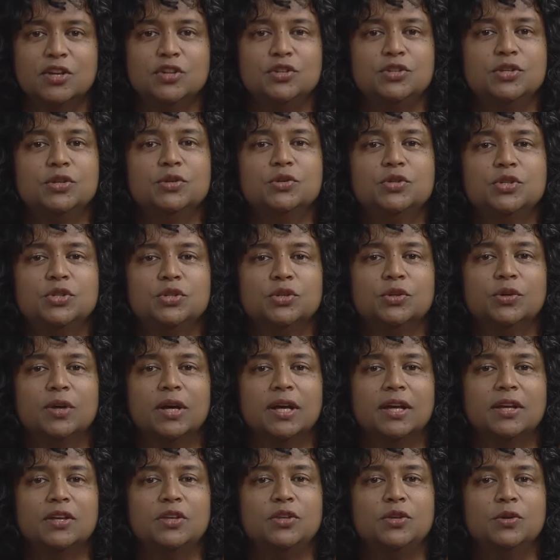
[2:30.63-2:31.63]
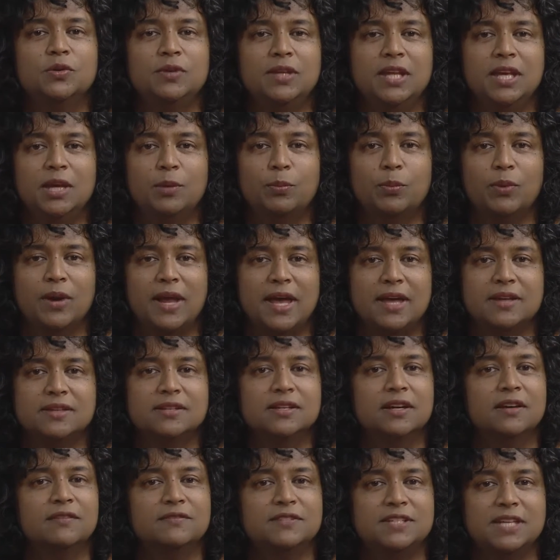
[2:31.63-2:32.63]
due to her unique
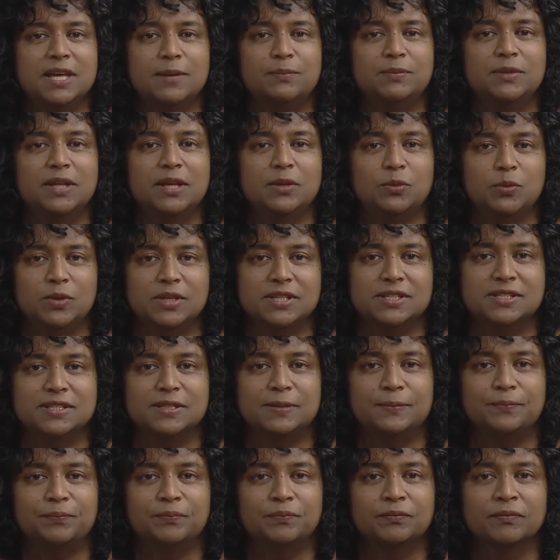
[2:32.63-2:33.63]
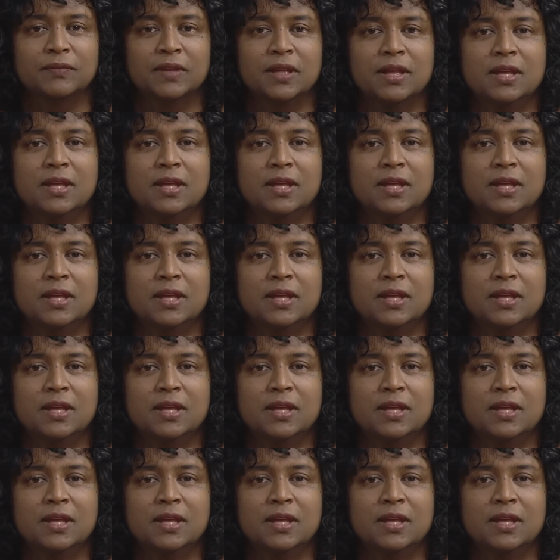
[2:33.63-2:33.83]
brand of depth and wisdom.